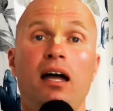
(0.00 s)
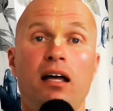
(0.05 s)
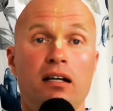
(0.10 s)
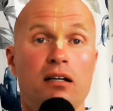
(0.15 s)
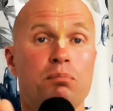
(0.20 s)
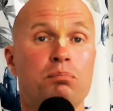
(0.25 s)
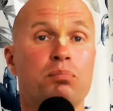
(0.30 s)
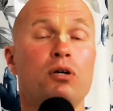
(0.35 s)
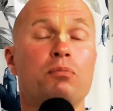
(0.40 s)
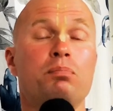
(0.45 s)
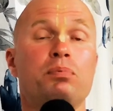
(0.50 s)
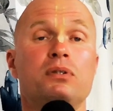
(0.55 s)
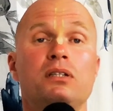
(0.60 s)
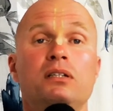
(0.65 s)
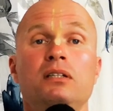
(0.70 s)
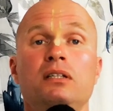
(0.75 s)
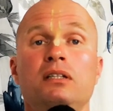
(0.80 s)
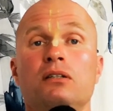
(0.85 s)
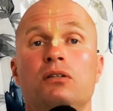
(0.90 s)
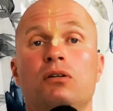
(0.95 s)
in the
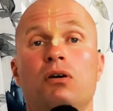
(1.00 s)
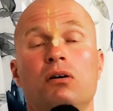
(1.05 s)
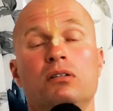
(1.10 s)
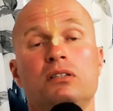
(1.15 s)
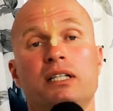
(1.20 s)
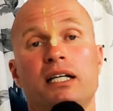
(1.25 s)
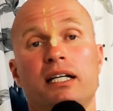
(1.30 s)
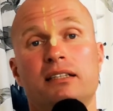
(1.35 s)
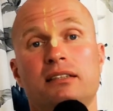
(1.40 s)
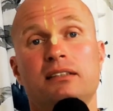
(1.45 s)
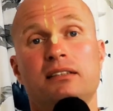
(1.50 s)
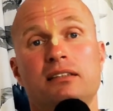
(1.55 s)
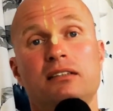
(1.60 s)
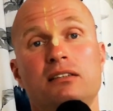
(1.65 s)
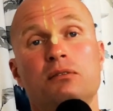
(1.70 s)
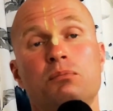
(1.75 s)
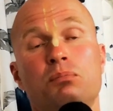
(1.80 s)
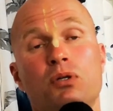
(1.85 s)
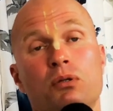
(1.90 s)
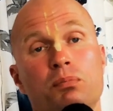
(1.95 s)
proper context,
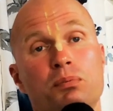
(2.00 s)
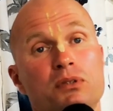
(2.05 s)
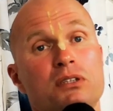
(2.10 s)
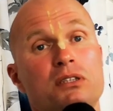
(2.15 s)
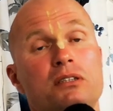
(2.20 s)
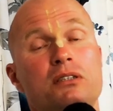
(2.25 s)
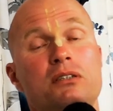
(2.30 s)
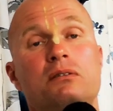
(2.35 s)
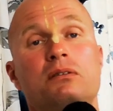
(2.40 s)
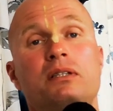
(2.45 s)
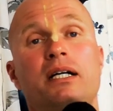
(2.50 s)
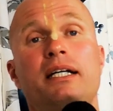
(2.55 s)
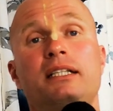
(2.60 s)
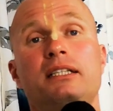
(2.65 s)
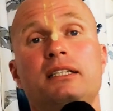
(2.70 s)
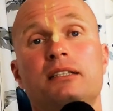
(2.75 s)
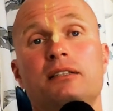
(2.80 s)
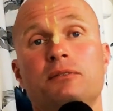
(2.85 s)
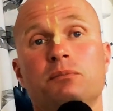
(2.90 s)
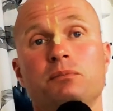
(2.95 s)
in the proper
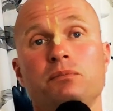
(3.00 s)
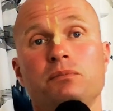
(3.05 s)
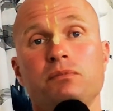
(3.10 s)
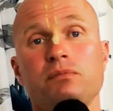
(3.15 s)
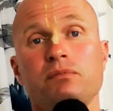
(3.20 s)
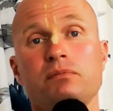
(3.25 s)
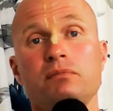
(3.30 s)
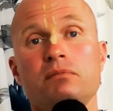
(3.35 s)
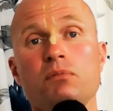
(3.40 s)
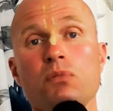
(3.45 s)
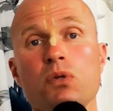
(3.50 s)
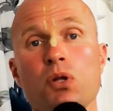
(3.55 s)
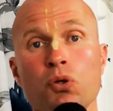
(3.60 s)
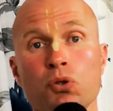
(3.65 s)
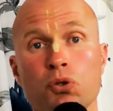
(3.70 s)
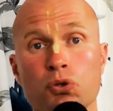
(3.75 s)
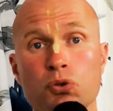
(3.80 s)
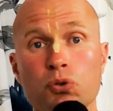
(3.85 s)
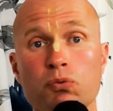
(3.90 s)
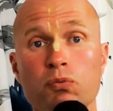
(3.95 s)
situation.
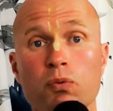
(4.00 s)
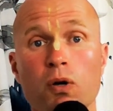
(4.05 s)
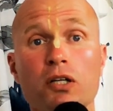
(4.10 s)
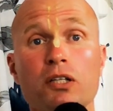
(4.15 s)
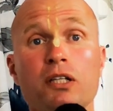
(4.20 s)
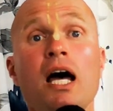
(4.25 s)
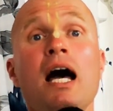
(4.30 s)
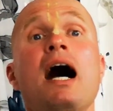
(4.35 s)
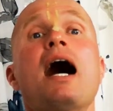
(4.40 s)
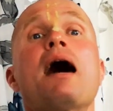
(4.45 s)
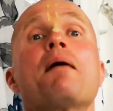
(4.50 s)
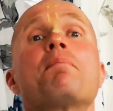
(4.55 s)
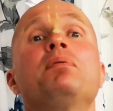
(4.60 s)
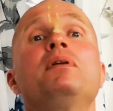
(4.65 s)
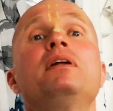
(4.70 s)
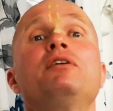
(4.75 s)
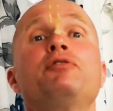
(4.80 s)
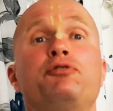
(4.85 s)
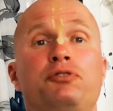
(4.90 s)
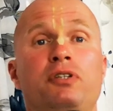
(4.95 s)
To what?
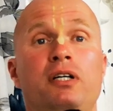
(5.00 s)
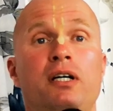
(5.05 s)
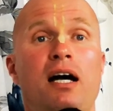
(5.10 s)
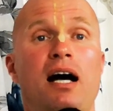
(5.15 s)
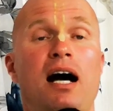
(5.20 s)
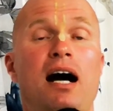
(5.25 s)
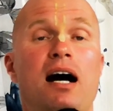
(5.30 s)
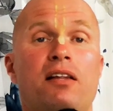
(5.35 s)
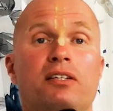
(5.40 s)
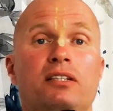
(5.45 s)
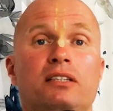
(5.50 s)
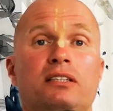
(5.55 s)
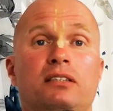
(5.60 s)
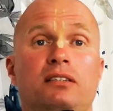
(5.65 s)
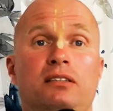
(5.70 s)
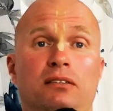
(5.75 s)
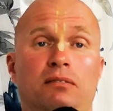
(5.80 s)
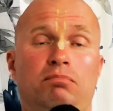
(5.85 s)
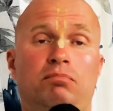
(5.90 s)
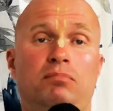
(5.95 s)
Uplift
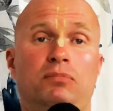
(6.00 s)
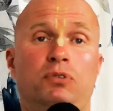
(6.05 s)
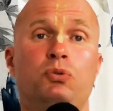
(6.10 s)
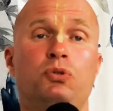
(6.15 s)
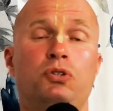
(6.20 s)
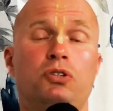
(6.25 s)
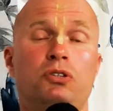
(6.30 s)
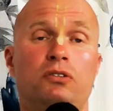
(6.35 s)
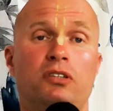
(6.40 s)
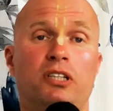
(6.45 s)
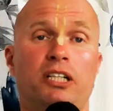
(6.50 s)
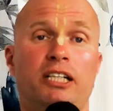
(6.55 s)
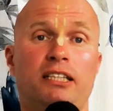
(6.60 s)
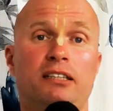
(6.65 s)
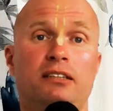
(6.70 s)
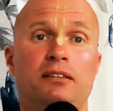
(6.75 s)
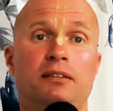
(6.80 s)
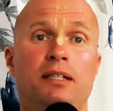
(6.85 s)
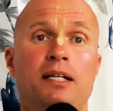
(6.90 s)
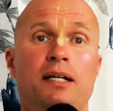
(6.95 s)
others who
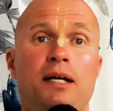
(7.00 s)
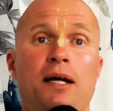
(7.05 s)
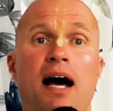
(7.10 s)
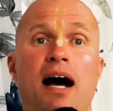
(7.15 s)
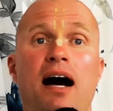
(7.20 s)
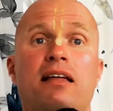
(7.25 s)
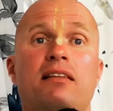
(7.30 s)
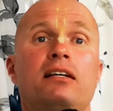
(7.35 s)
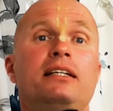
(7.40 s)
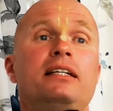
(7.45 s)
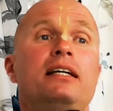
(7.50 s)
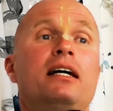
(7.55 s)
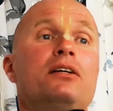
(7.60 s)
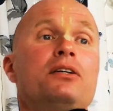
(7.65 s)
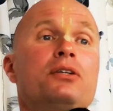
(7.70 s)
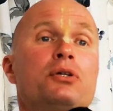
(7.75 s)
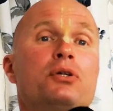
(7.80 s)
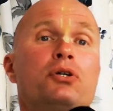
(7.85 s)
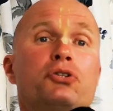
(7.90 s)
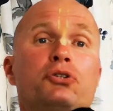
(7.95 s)
struggle. Other
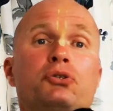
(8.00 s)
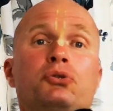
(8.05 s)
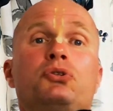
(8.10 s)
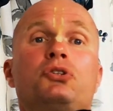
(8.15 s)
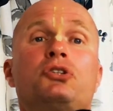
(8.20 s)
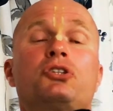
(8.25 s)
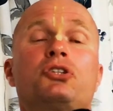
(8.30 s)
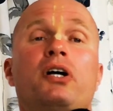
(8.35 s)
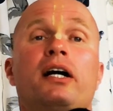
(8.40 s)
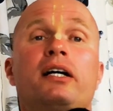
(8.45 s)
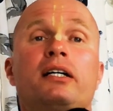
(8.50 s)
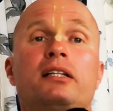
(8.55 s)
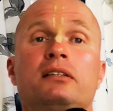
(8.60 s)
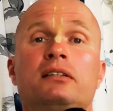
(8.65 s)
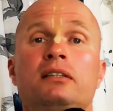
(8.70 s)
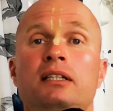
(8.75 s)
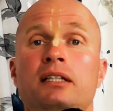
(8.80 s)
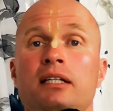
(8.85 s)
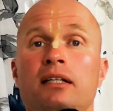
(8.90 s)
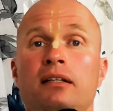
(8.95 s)
young girls who
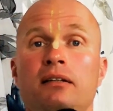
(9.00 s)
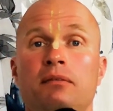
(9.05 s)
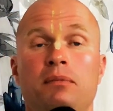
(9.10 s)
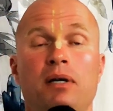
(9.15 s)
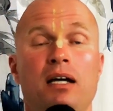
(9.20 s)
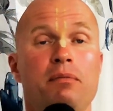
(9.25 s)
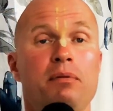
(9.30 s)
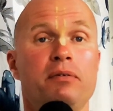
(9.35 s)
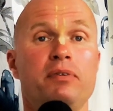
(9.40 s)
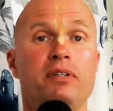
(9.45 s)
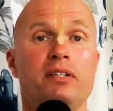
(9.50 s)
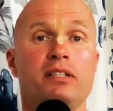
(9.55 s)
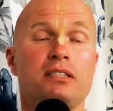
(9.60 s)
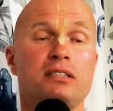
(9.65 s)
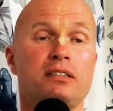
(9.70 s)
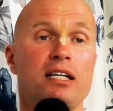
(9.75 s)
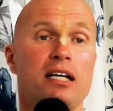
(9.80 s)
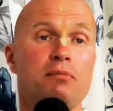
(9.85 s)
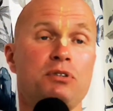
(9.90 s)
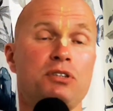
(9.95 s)
struggle maybe with the
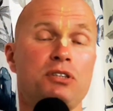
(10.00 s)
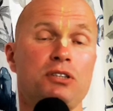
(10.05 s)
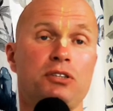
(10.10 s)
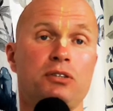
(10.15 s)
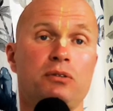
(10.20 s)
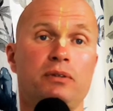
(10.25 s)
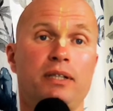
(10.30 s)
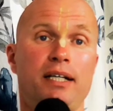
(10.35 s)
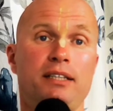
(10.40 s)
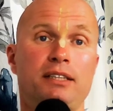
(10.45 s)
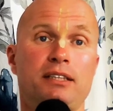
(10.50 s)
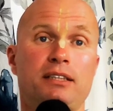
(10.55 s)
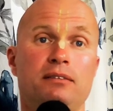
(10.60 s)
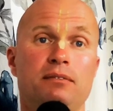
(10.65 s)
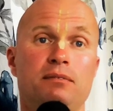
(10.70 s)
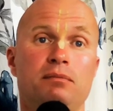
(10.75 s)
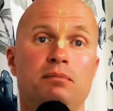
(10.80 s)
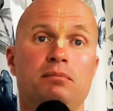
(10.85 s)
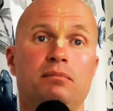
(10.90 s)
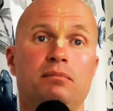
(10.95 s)
same situation.